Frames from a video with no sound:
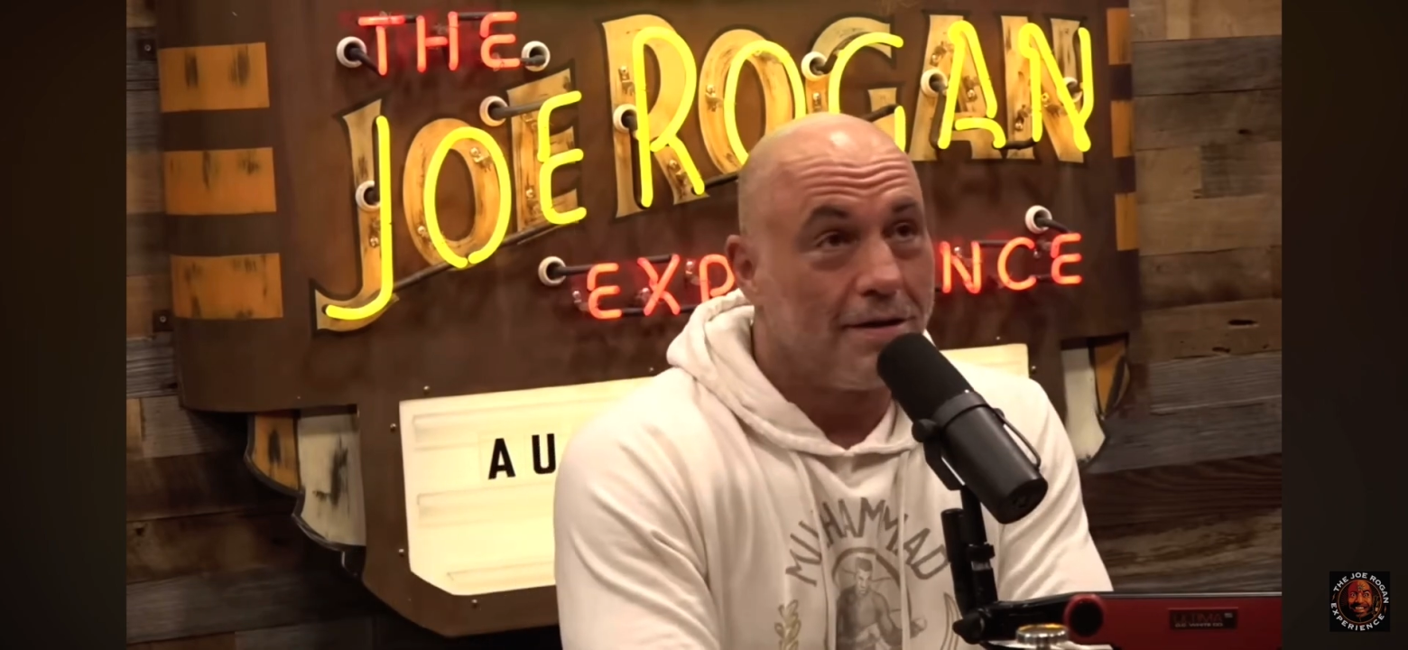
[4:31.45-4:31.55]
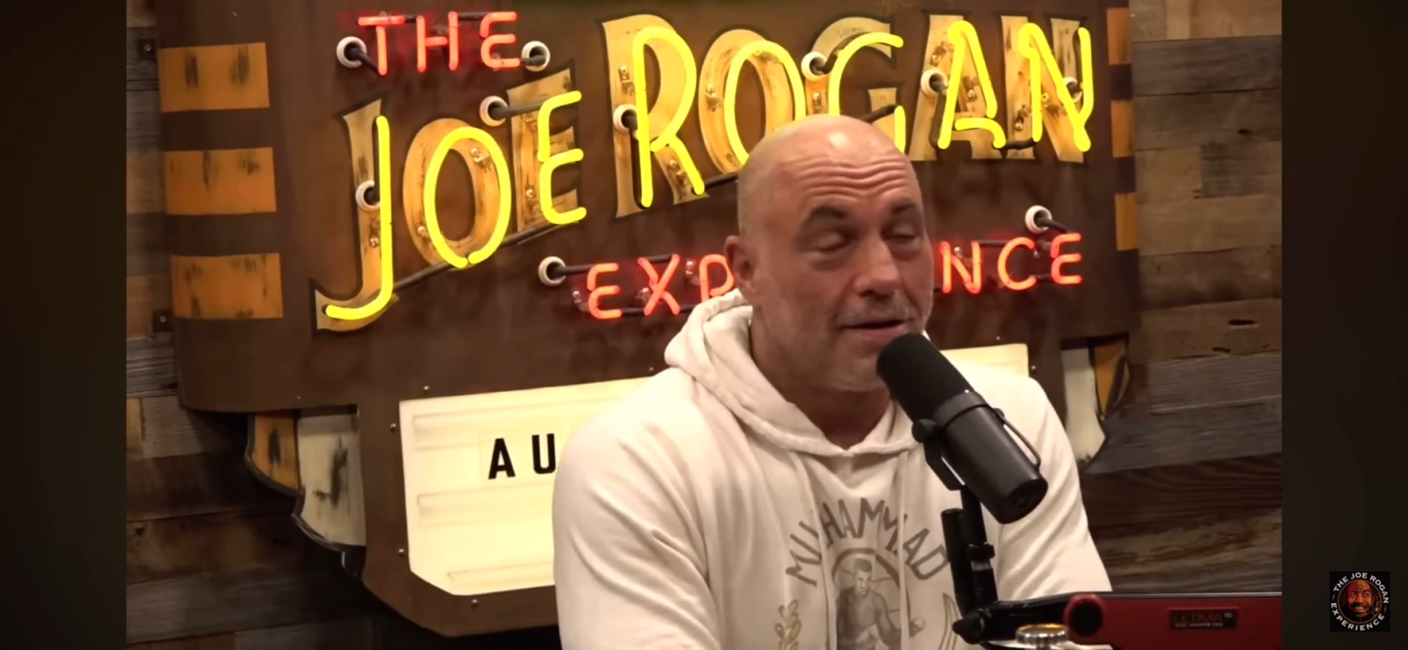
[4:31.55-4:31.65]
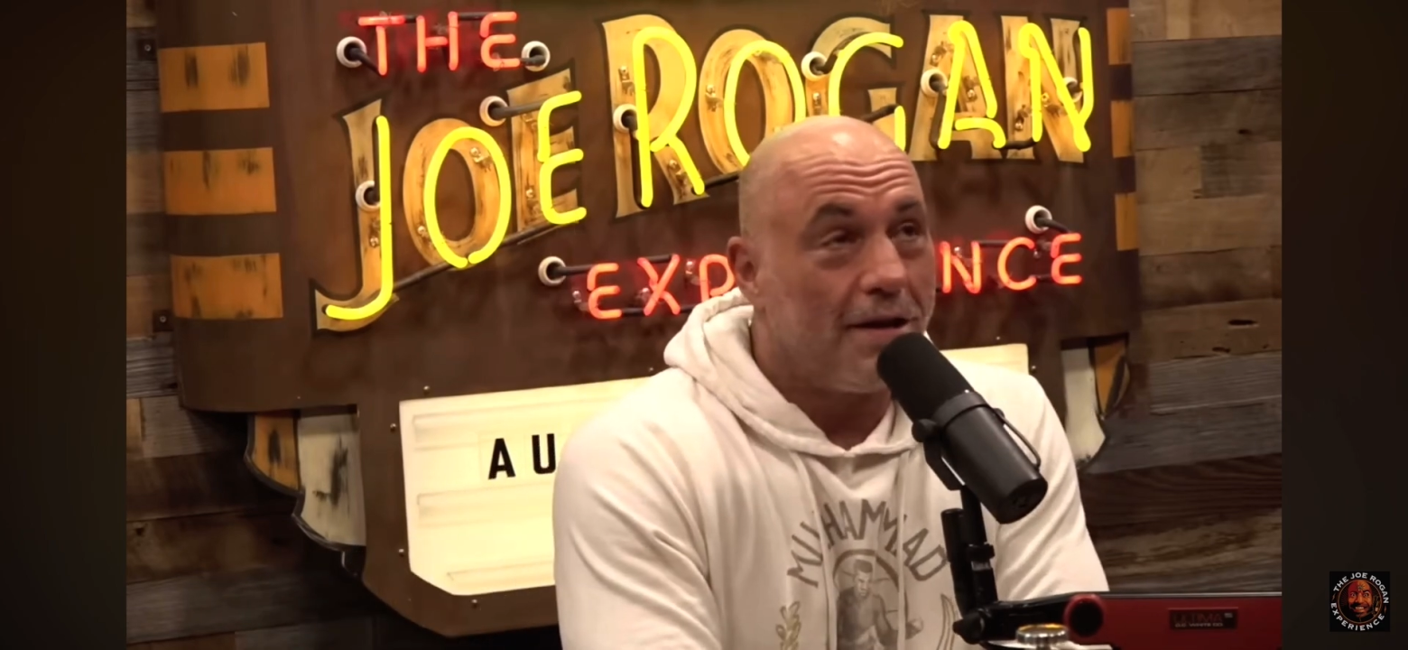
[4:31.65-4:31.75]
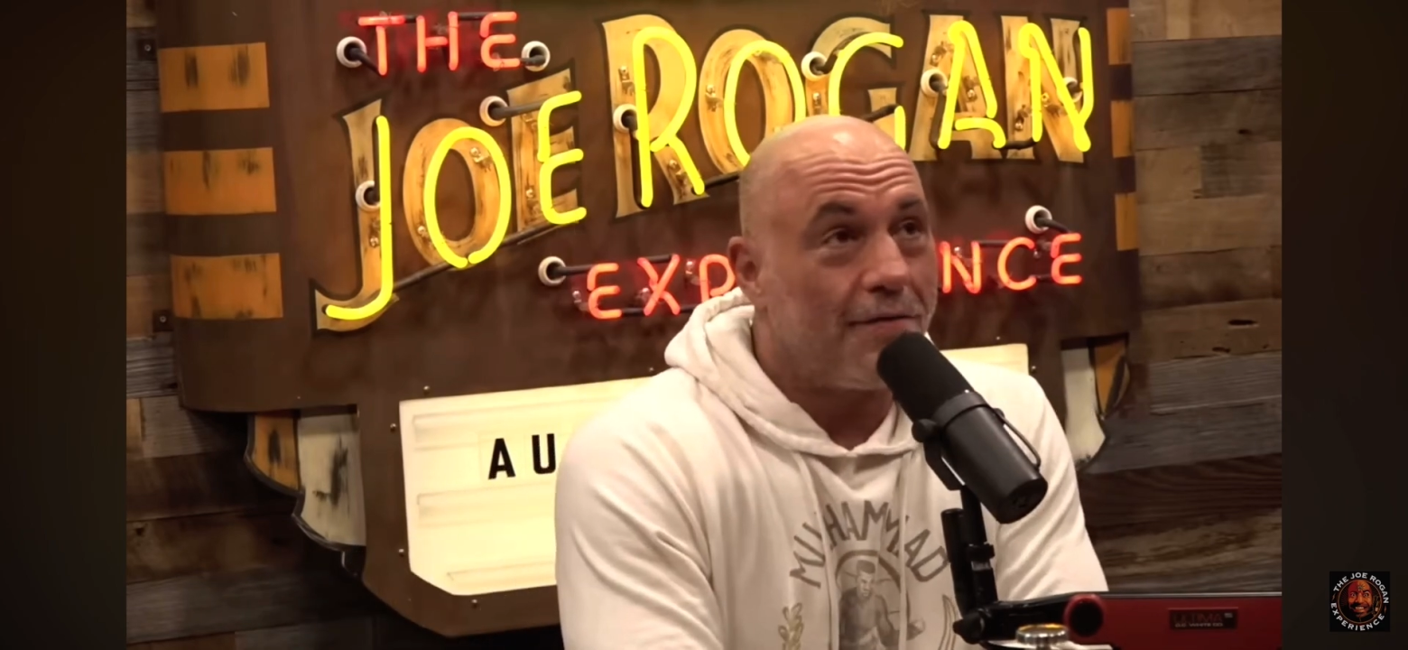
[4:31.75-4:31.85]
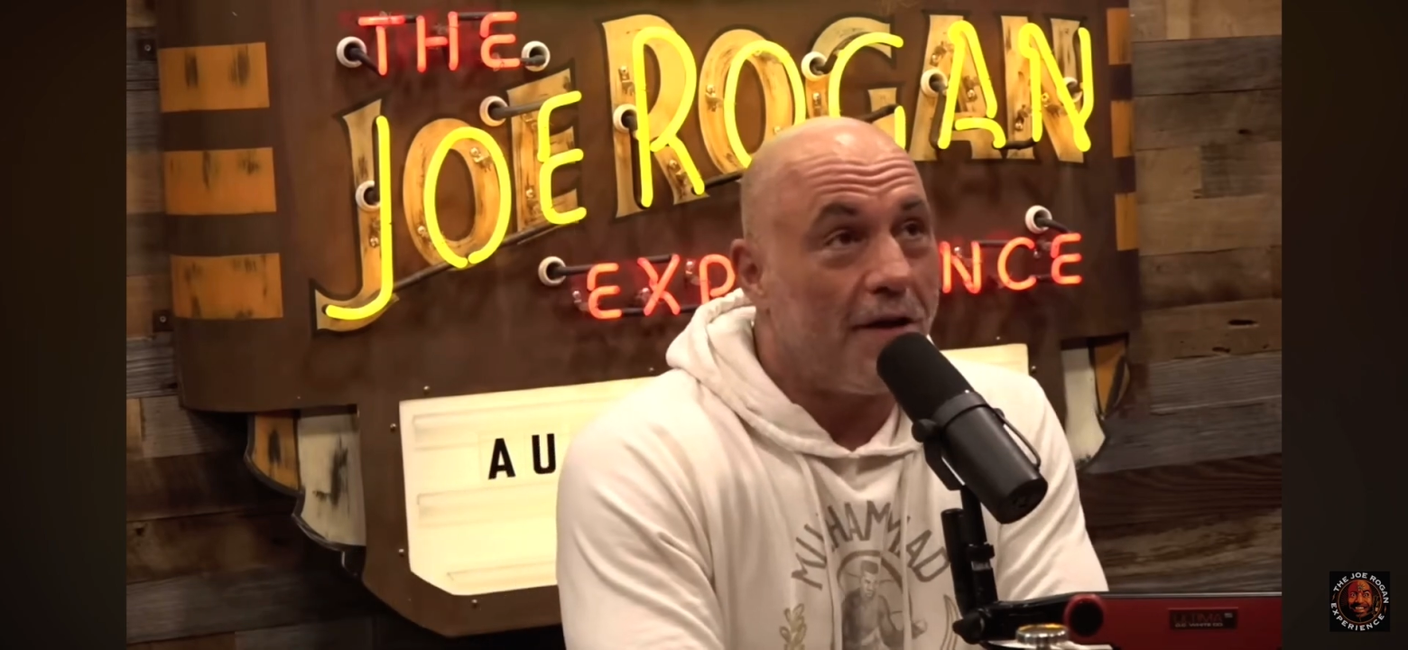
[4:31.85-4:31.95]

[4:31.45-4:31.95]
And the